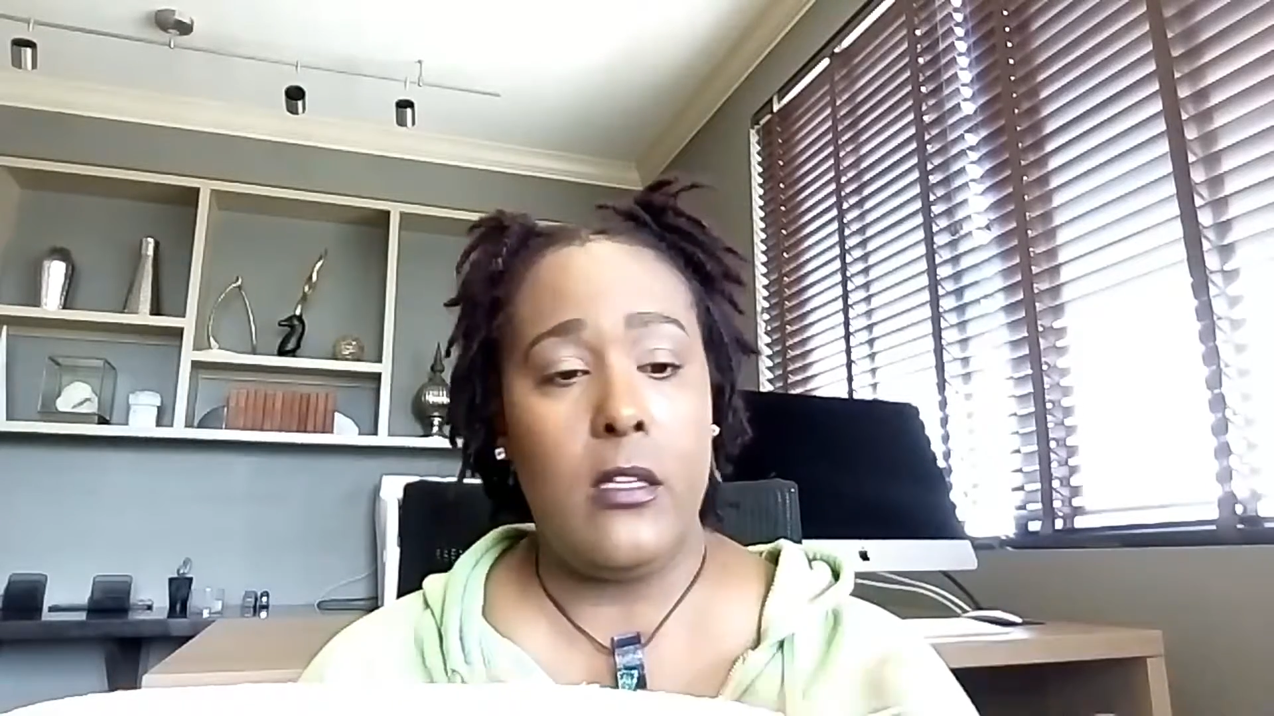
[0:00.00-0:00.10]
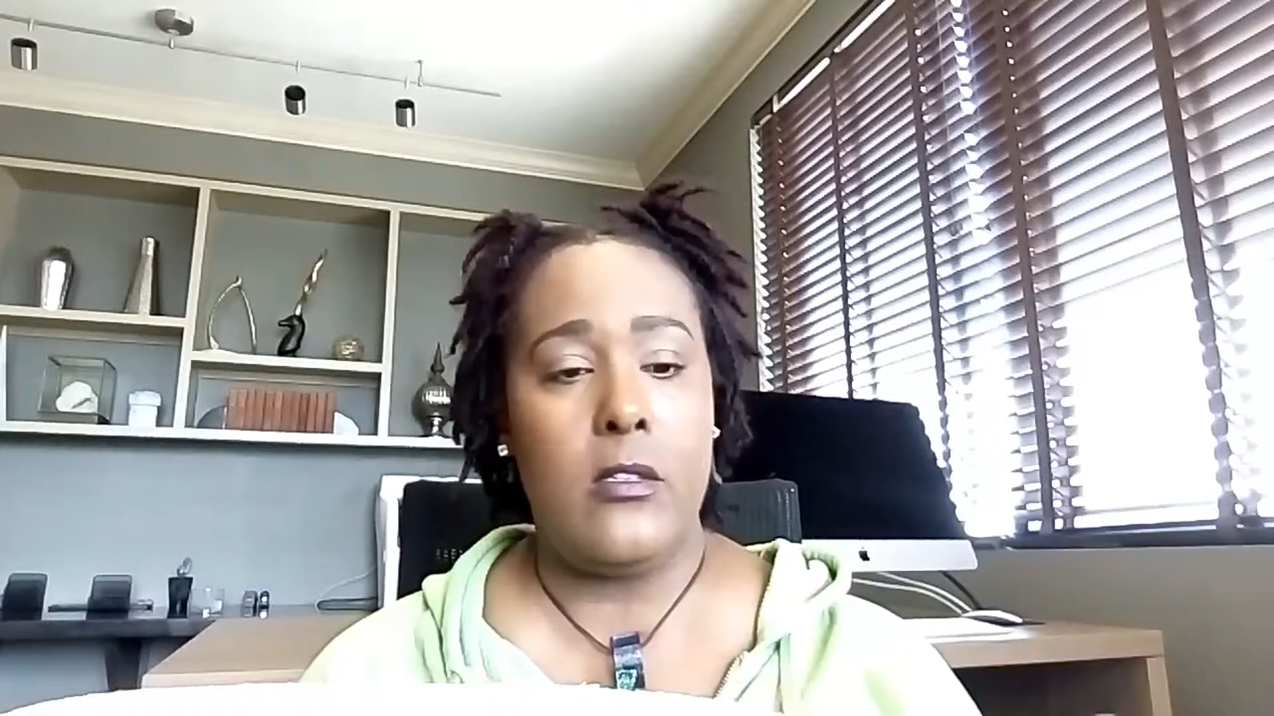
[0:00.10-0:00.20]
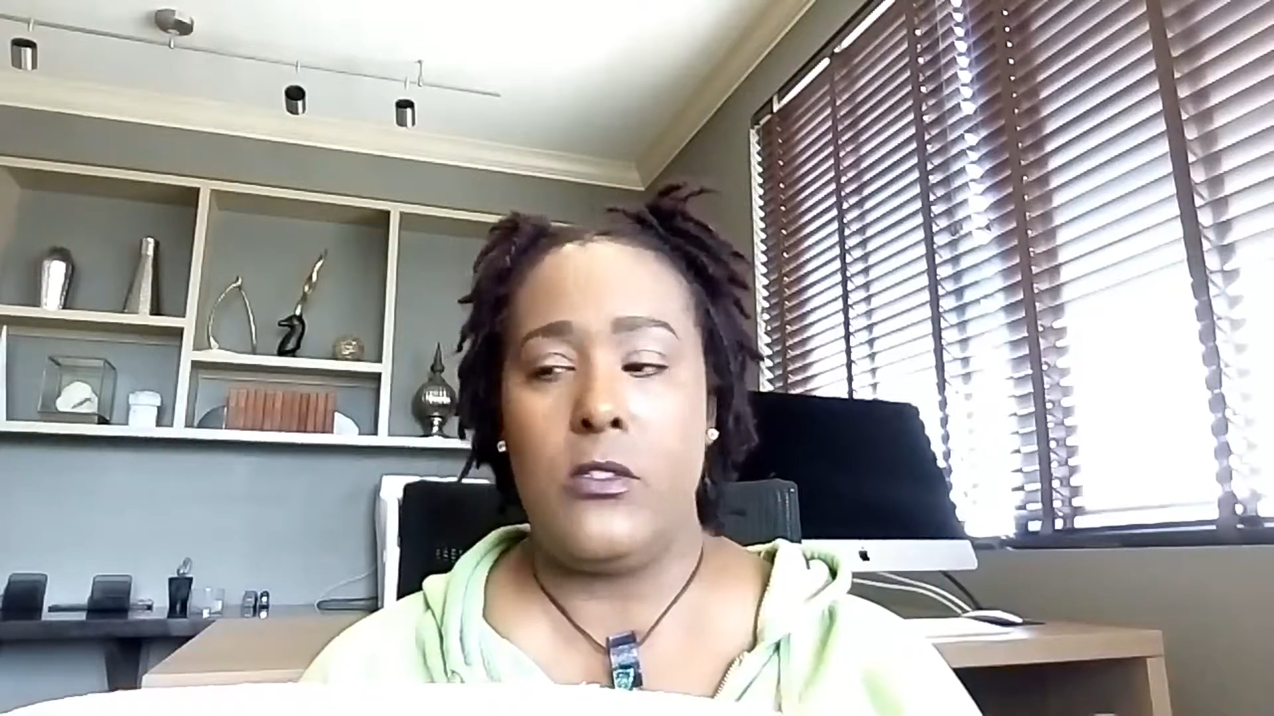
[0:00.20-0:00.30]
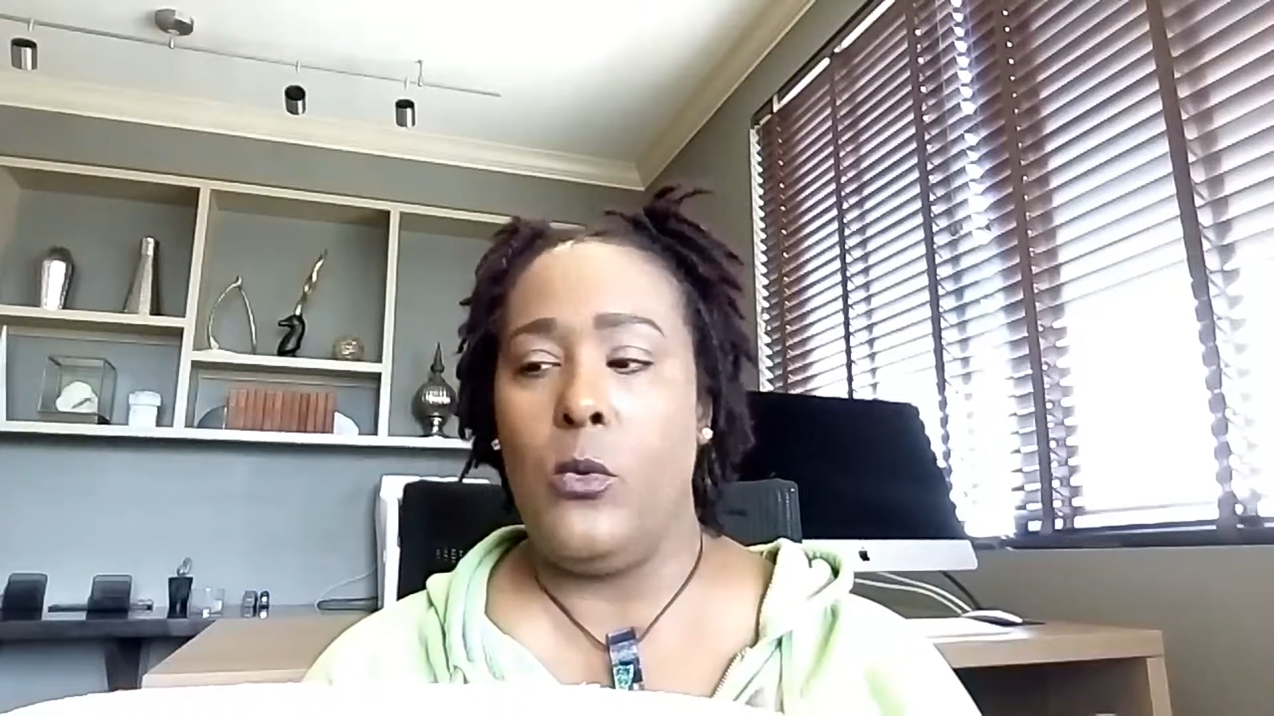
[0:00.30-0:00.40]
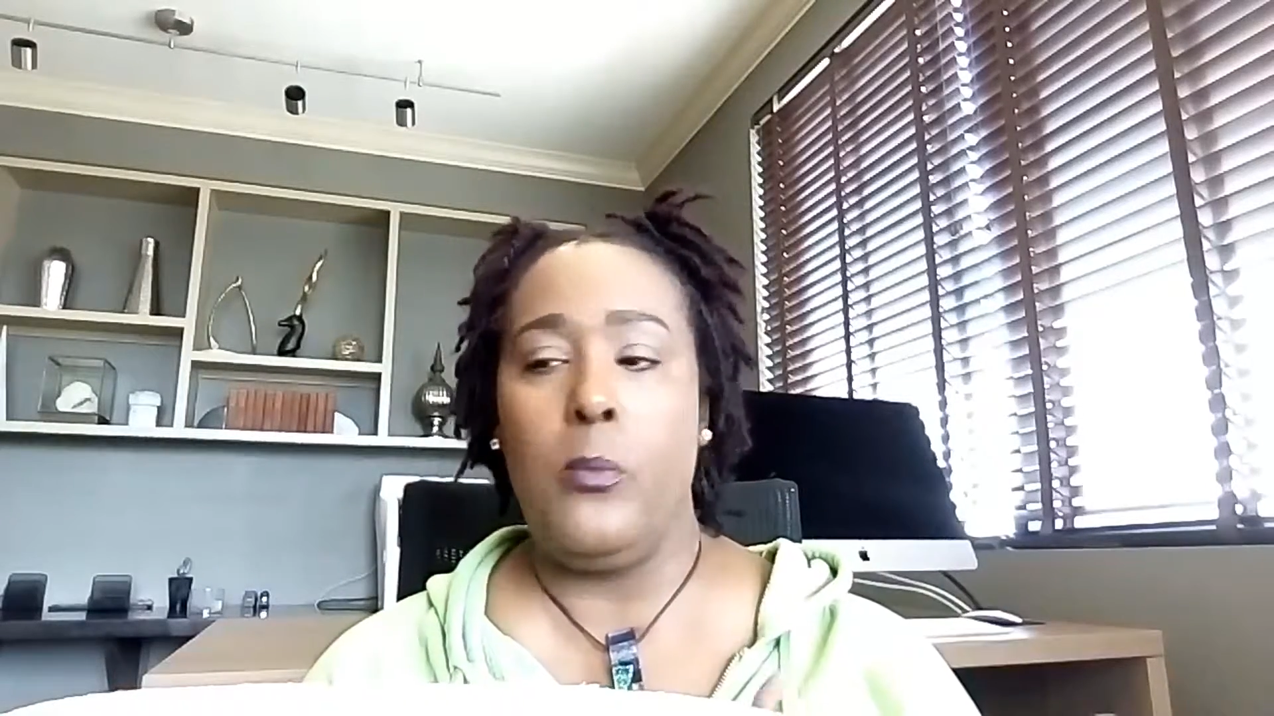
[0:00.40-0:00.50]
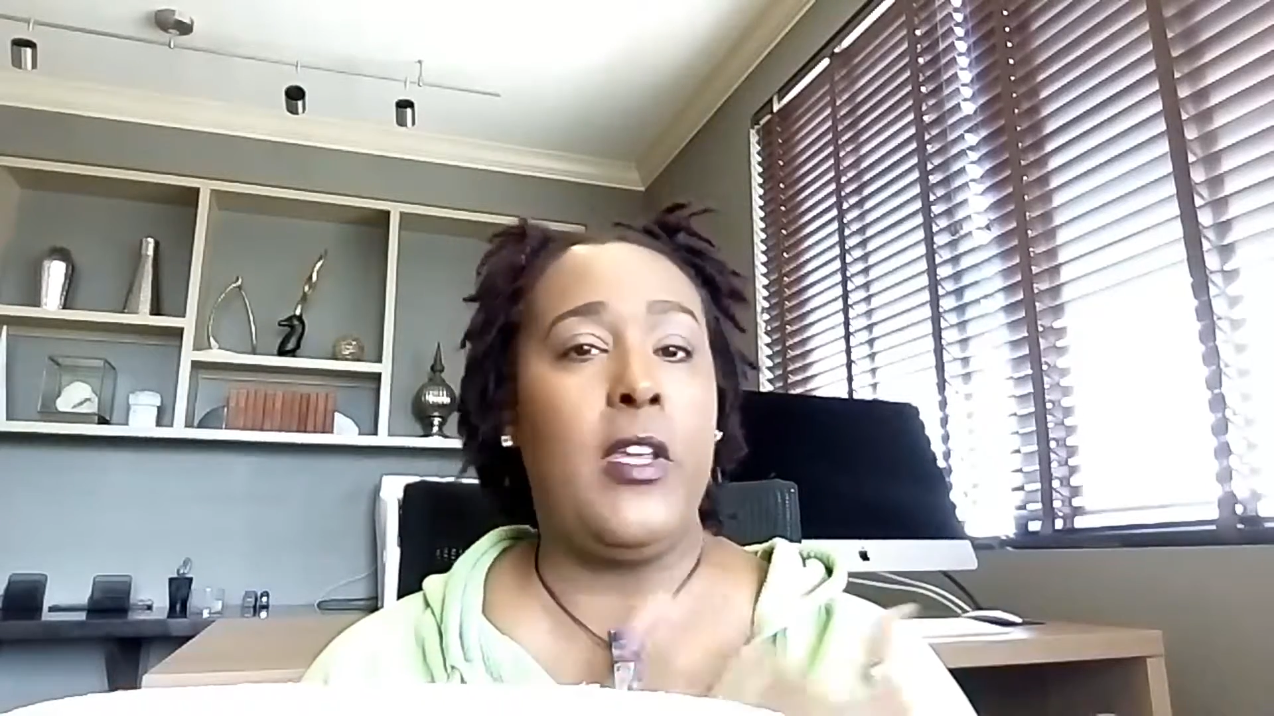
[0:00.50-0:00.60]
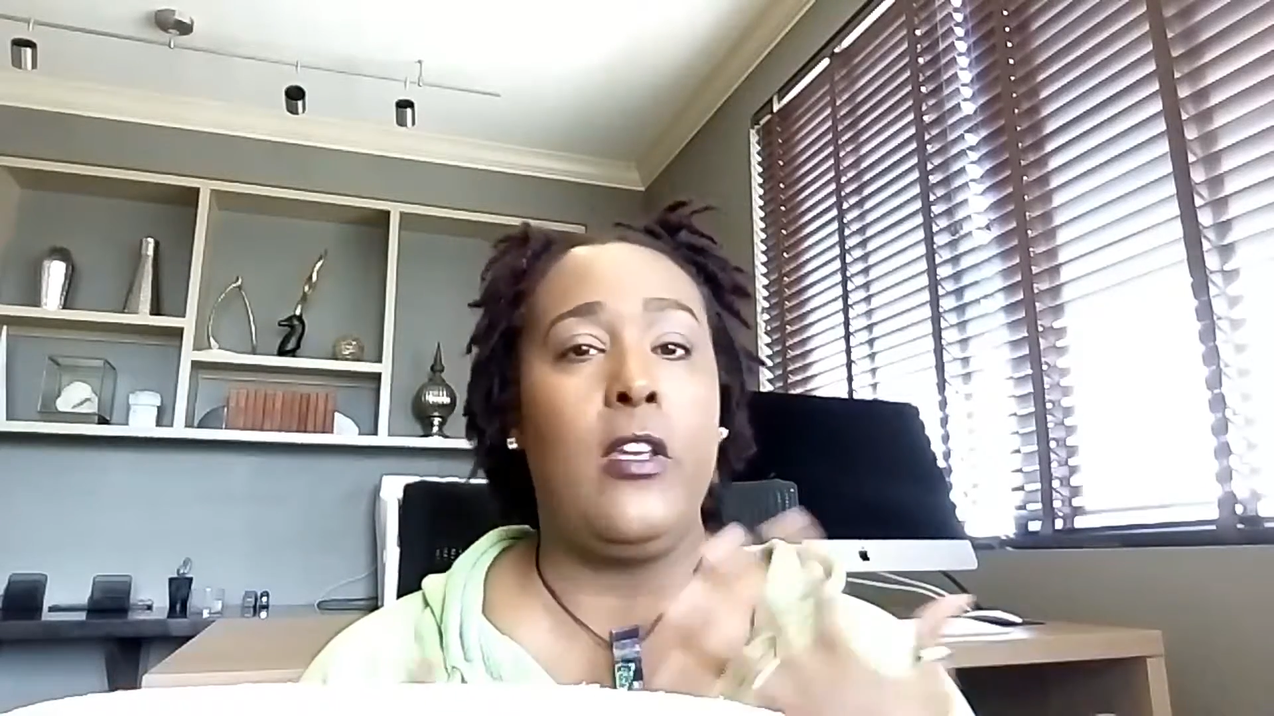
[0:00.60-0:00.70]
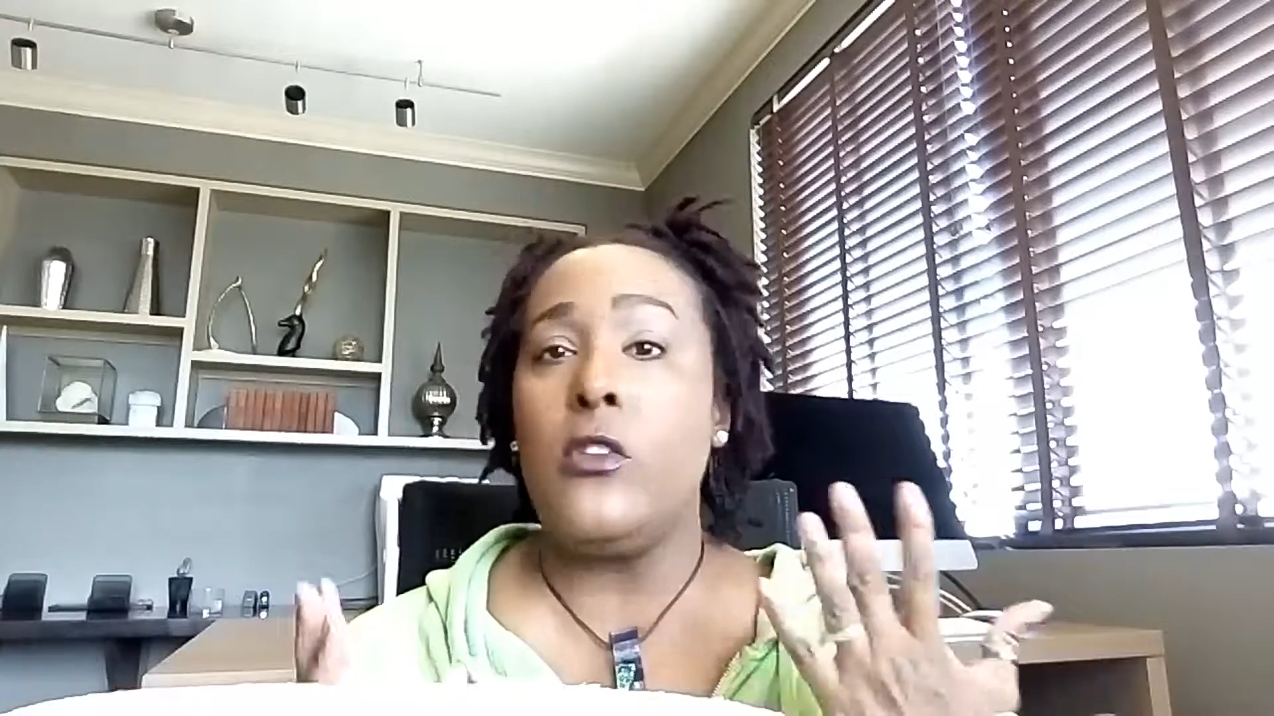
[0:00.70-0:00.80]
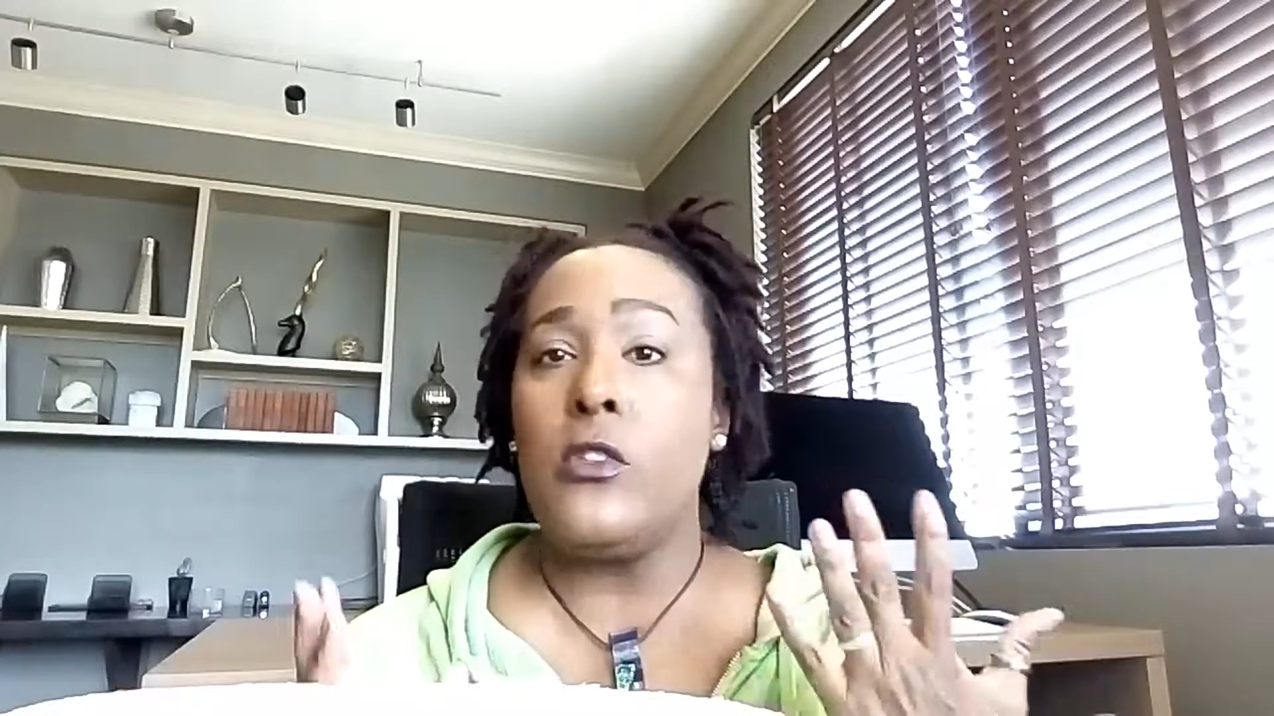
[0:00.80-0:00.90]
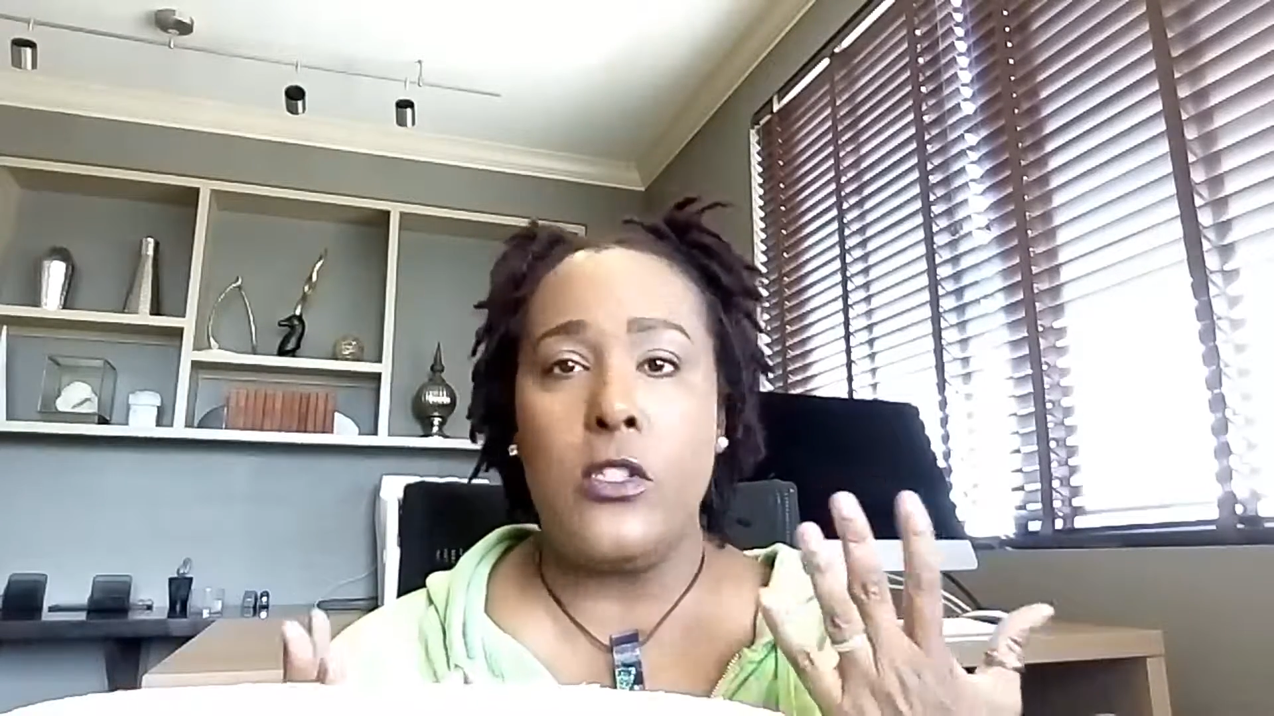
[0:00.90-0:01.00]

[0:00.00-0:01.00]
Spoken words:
there's no pills